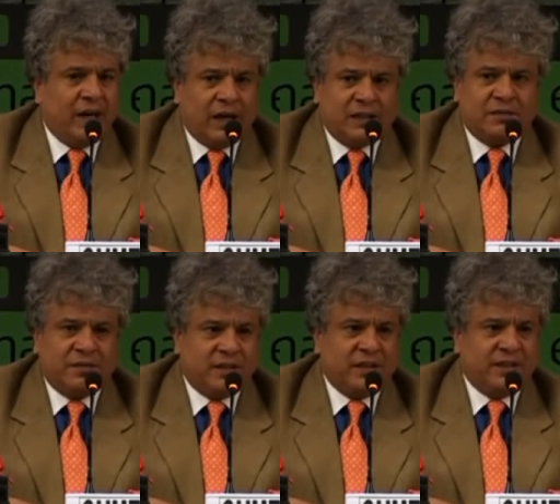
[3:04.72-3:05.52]
an us
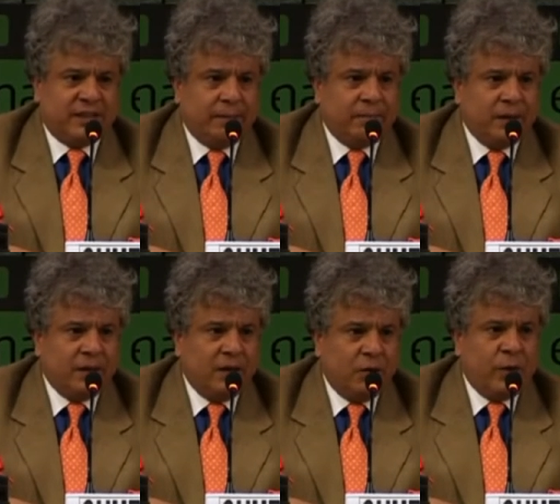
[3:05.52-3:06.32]
versus them.
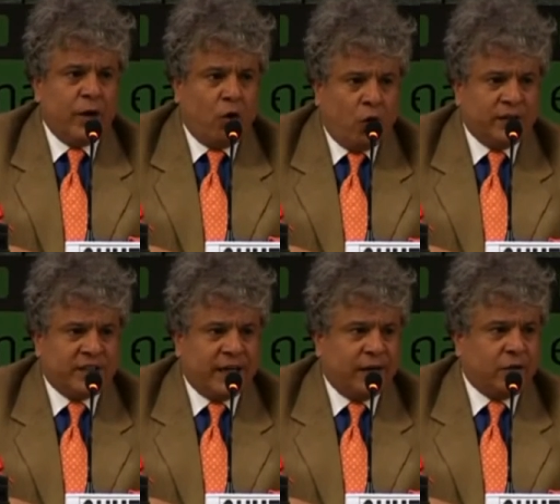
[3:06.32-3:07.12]
We all
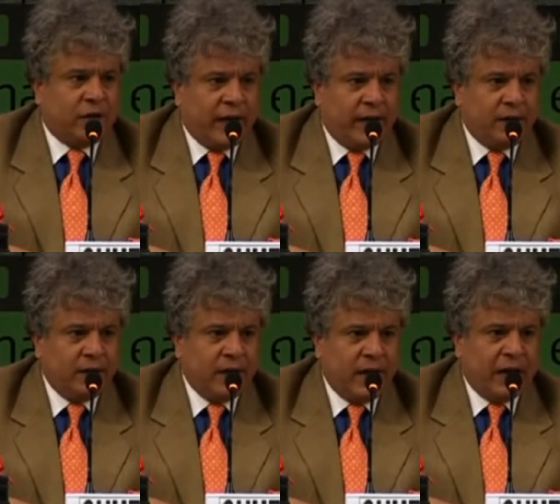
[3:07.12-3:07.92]
stand to gain,
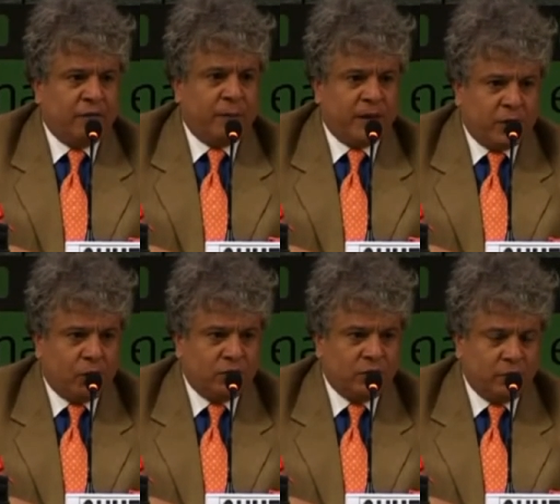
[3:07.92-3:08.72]
and if we
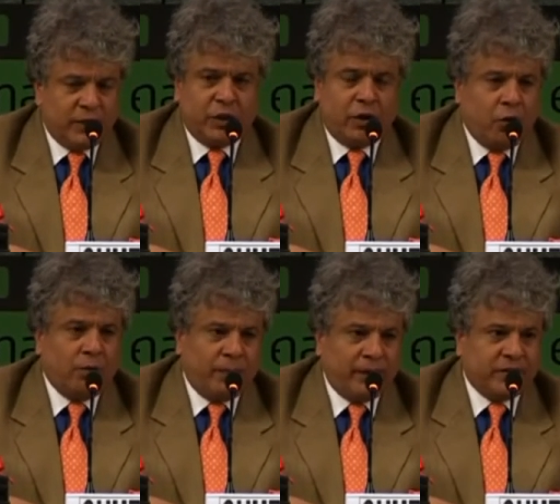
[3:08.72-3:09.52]
don't, we shall
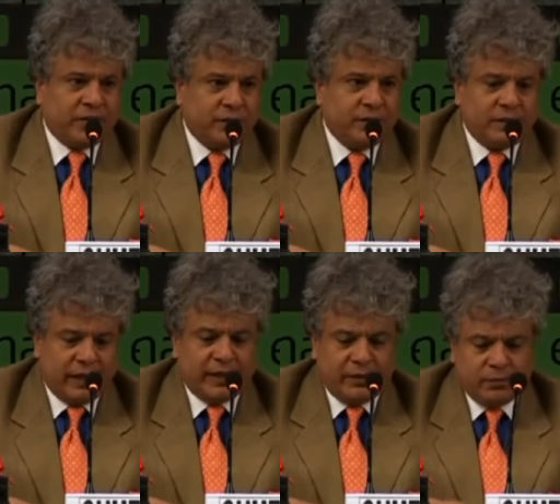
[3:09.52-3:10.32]
all perish.
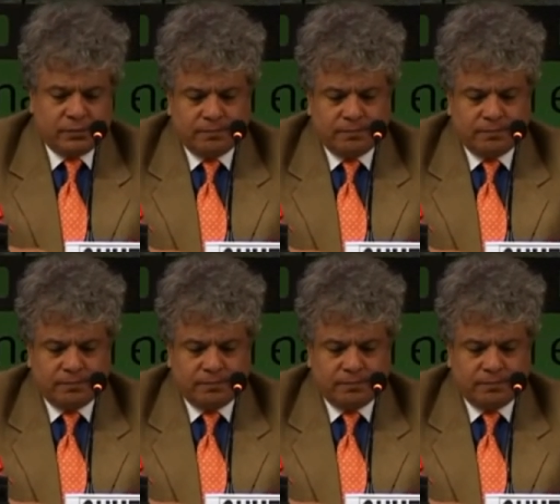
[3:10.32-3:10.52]
Thank you.